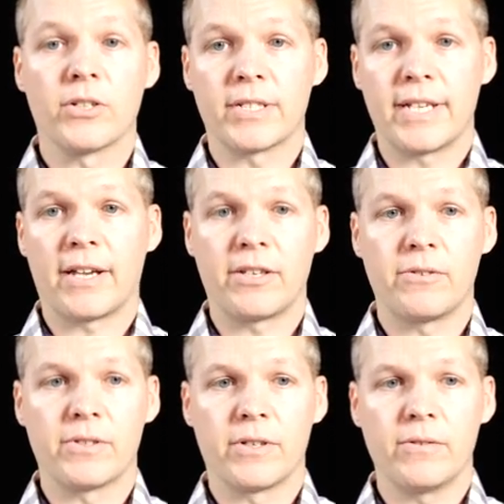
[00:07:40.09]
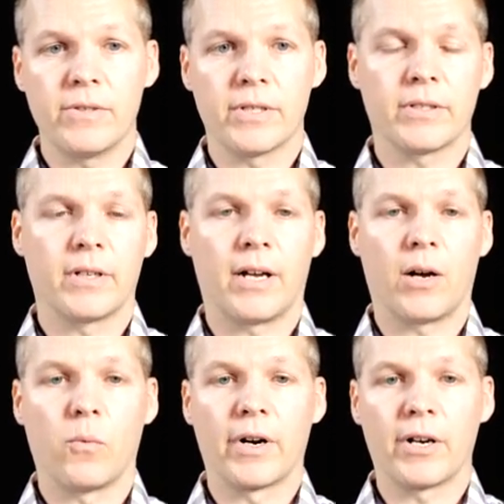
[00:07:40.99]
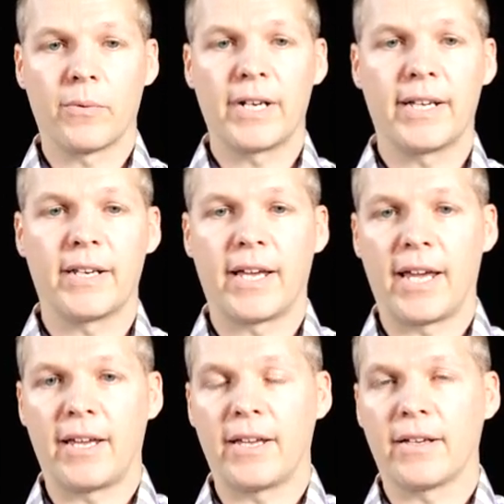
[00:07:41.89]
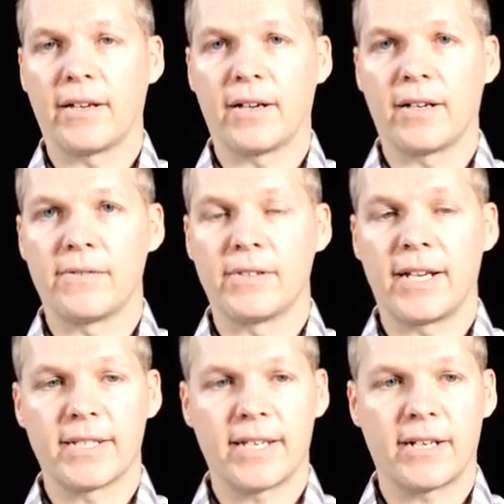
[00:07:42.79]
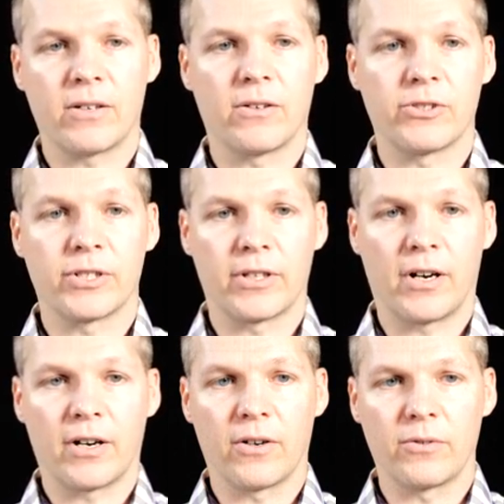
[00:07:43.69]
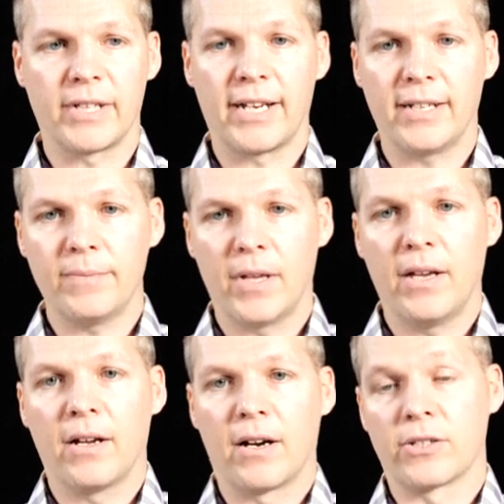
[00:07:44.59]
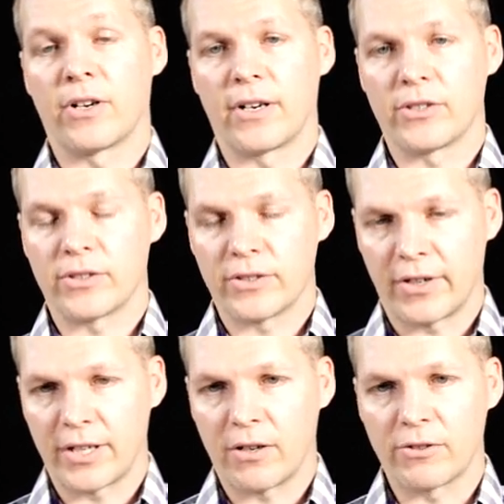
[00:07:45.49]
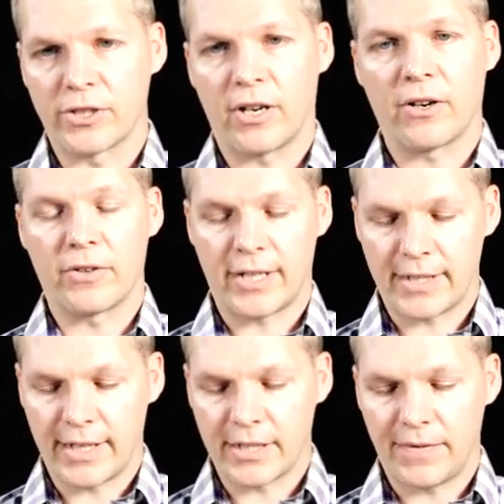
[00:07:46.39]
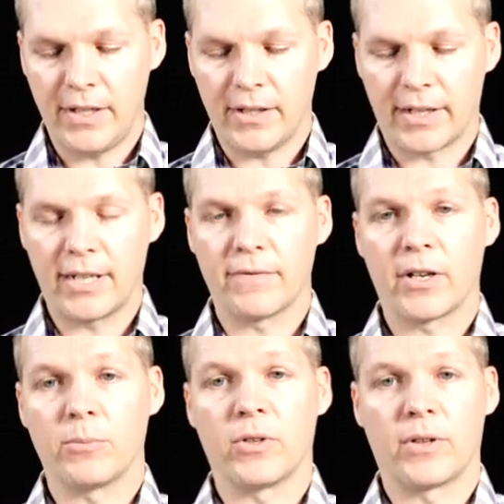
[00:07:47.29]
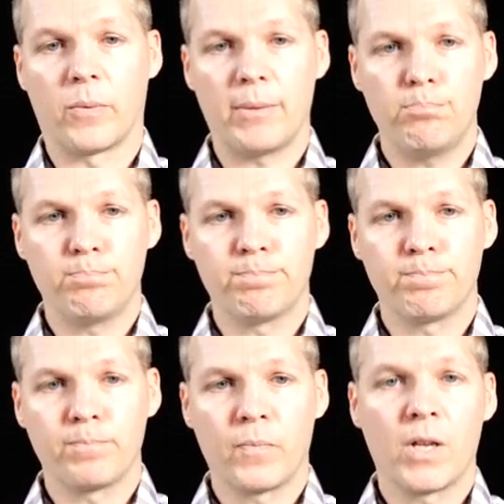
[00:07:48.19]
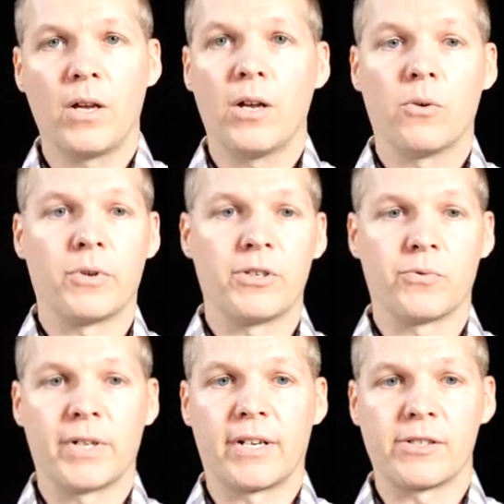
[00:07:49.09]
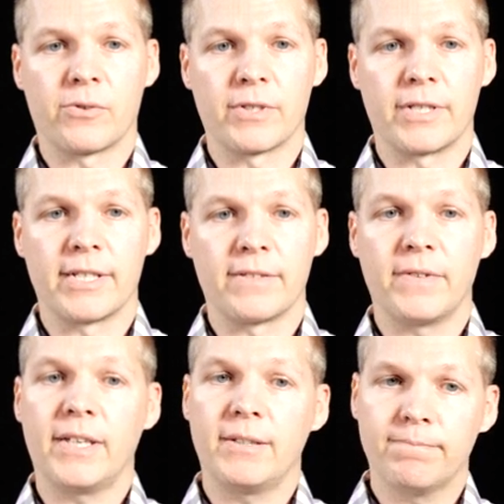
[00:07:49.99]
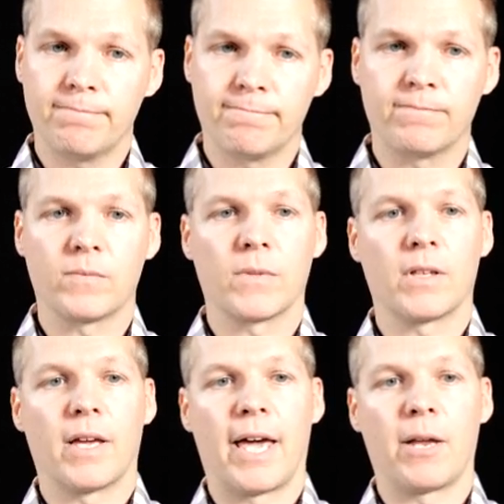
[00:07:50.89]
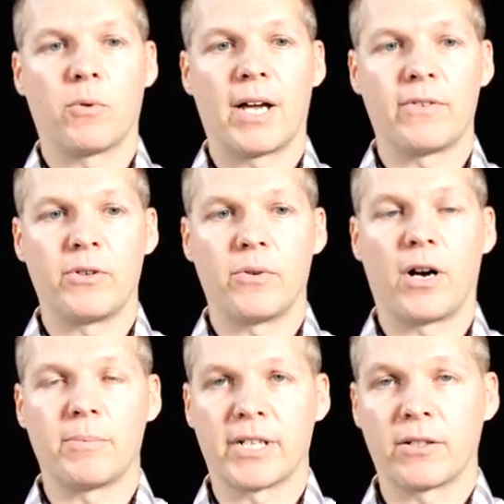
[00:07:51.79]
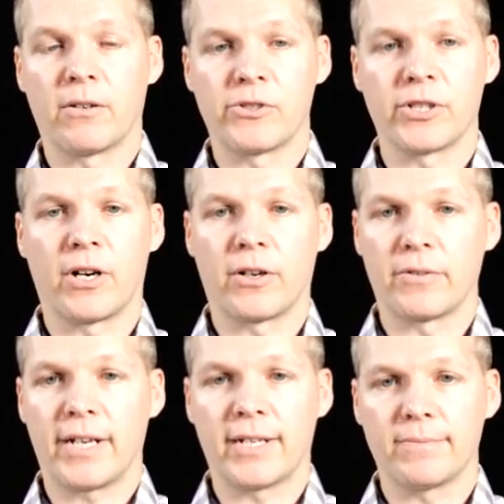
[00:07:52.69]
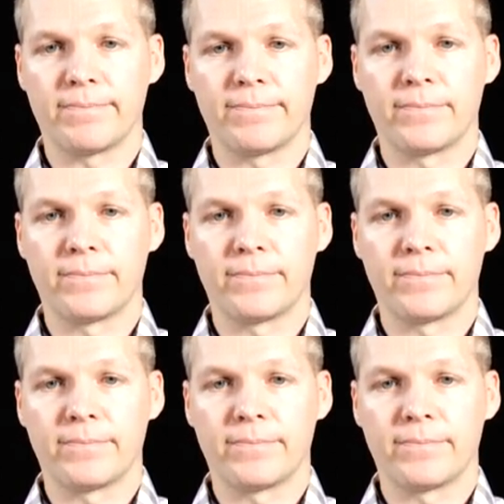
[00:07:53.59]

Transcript: So let's see how to use those. We're going to read in a data set called Chicago data. Called chicago.csv, again available on the web. We'll use read_csv, and we'll have a new object called Chicago data.